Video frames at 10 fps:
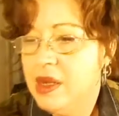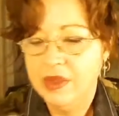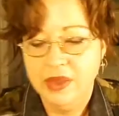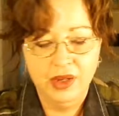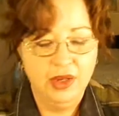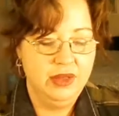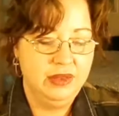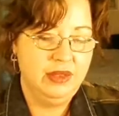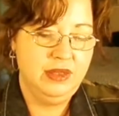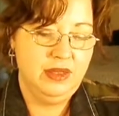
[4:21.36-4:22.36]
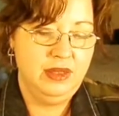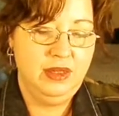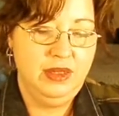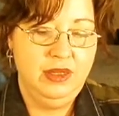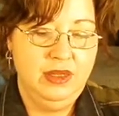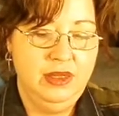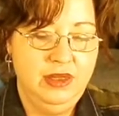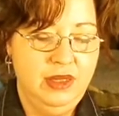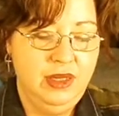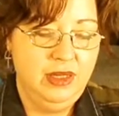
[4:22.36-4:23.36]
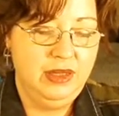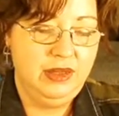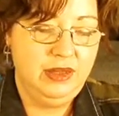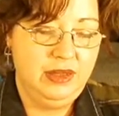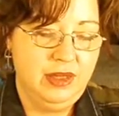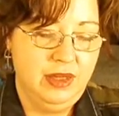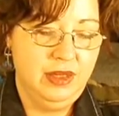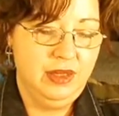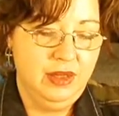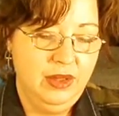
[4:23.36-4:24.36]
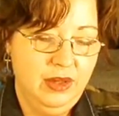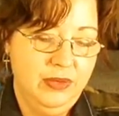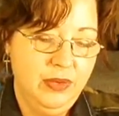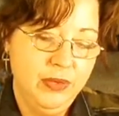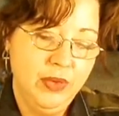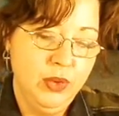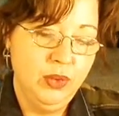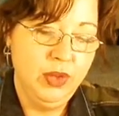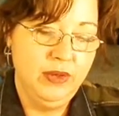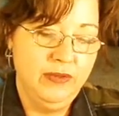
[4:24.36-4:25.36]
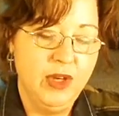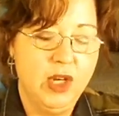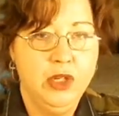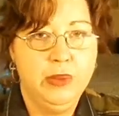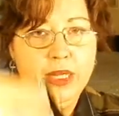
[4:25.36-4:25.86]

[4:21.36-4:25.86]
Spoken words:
The next is NYX, the Frou Frou Volume